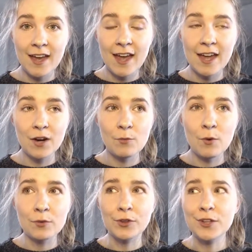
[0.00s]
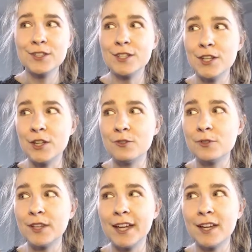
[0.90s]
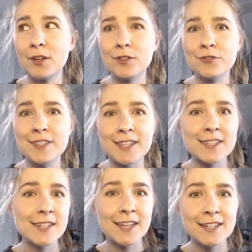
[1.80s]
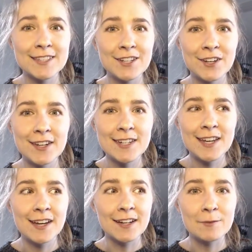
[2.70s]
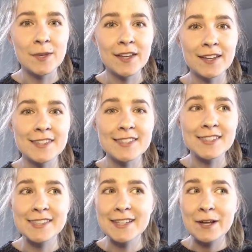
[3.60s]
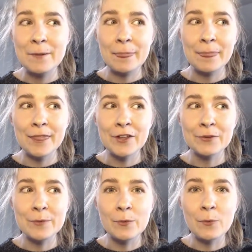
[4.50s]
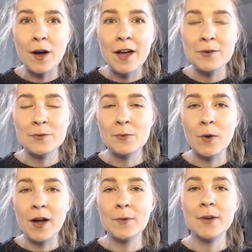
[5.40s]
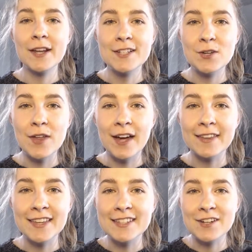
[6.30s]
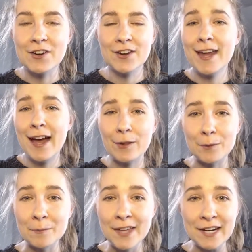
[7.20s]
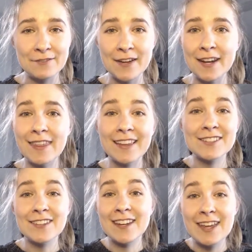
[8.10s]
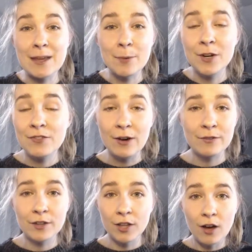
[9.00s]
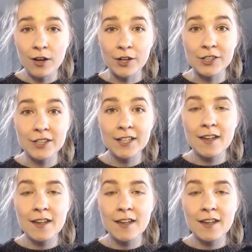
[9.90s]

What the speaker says: And it won't look to you like resisting it is a good idea, because why would I do that? That's not going to help me, and if anything, it's going to keep it around for longer.